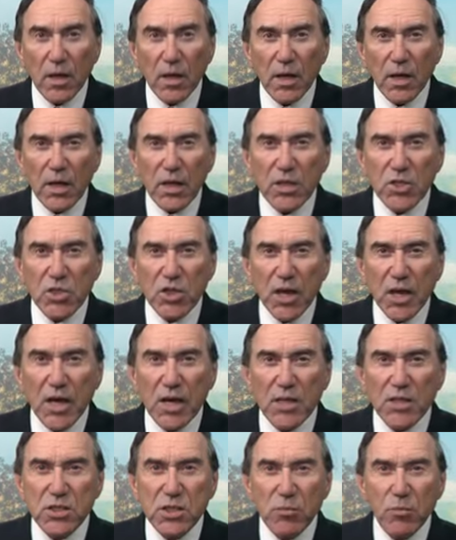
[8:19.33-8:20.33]
Each
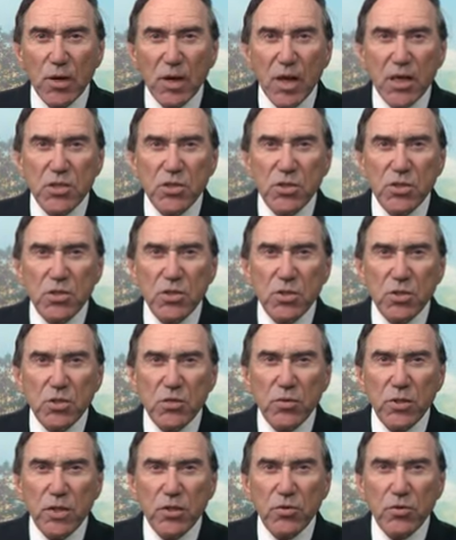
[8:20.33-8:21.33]
case in relation to
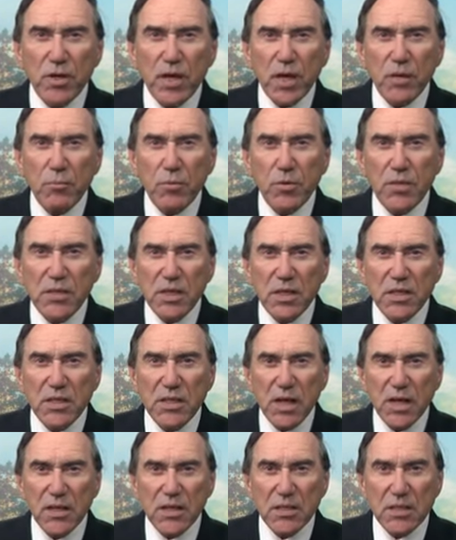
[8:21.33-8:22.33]
internet presents
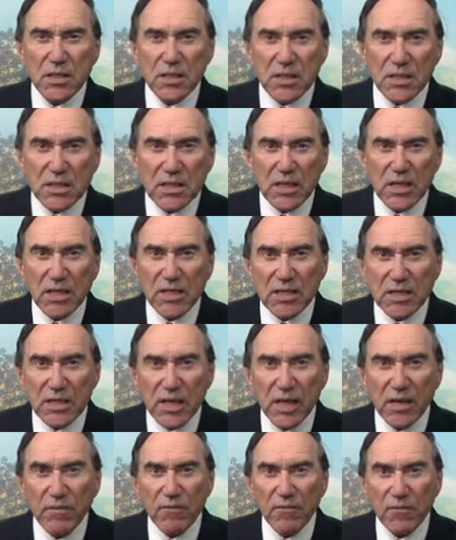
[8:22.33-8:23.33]
a distinct set
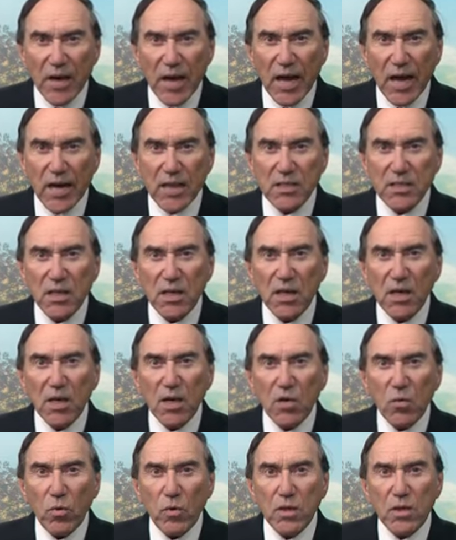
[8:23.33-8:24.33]
of facts
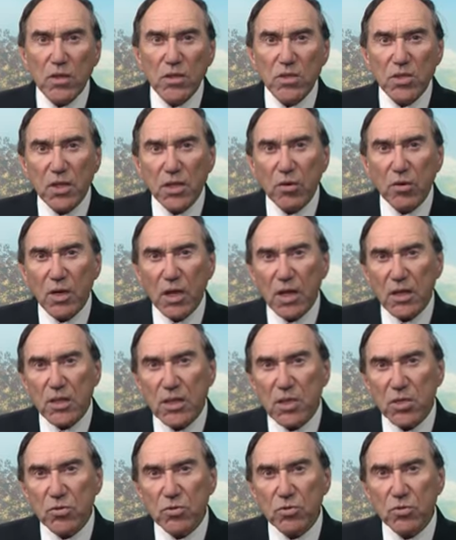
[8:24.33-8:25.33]
when considering a
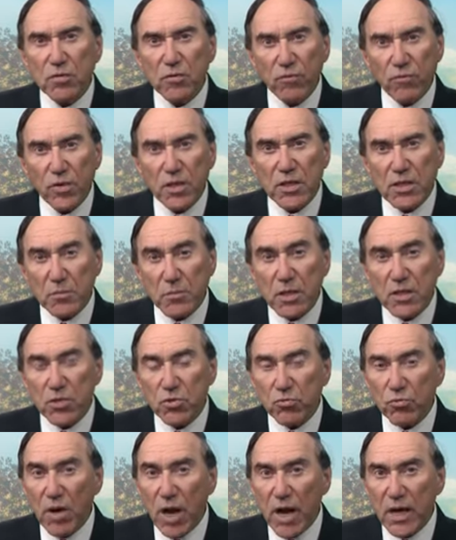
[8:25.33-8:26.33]
teacher's free speech
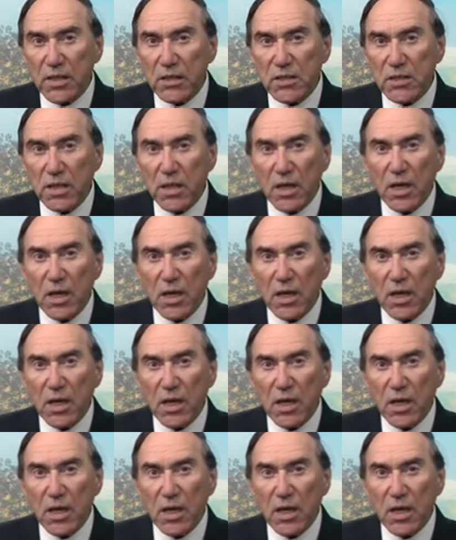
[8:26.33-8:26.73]
rights.